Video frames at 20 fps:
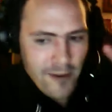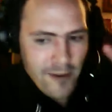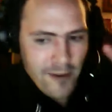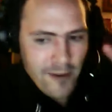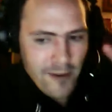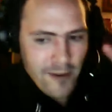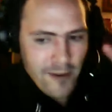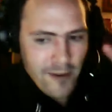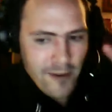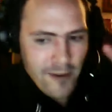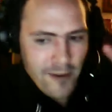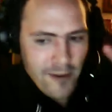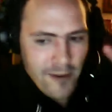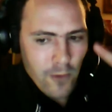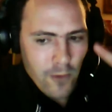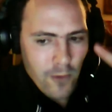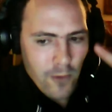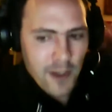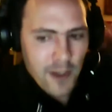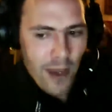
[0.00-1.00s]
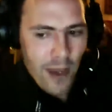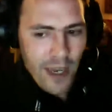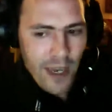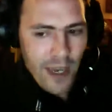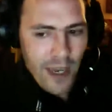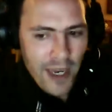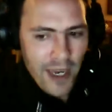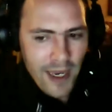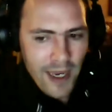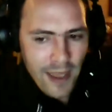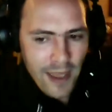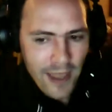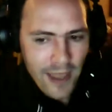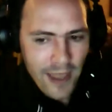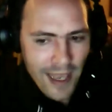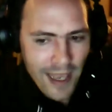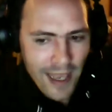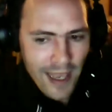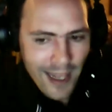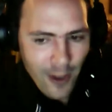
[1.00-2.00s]
a wolf, but it's way
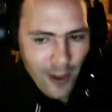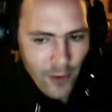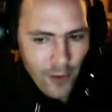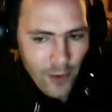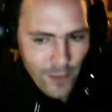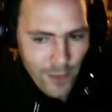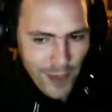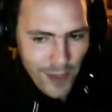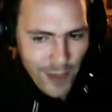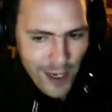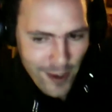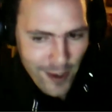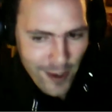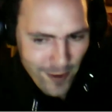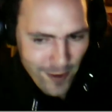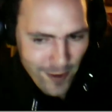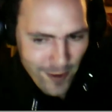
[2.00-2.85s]
the hell over there.